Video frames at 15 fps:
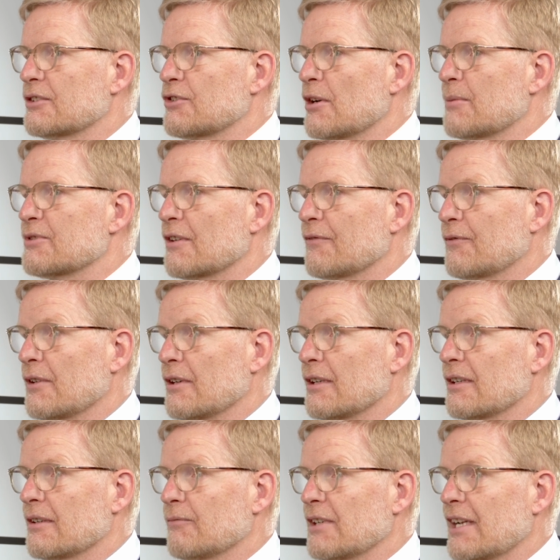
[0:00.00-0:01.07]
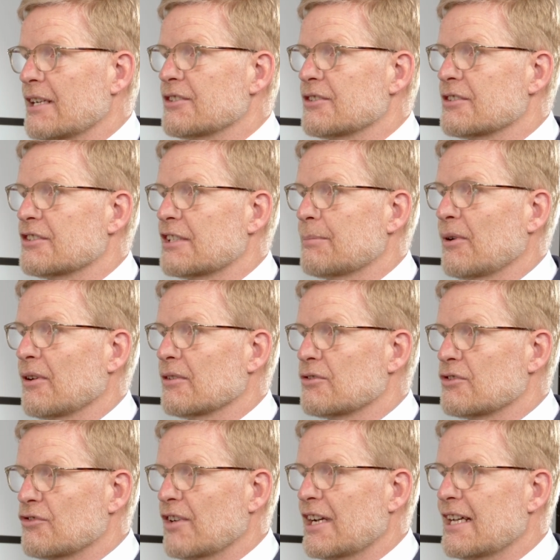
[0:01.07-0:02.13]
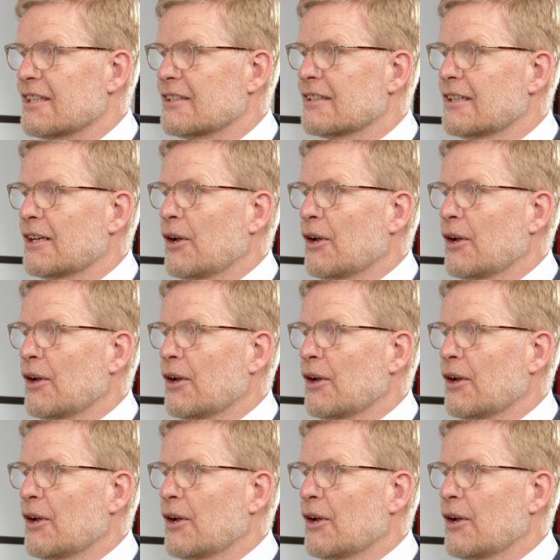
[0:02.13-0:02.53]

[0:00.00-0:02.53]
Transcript: terms of the relationship on trade,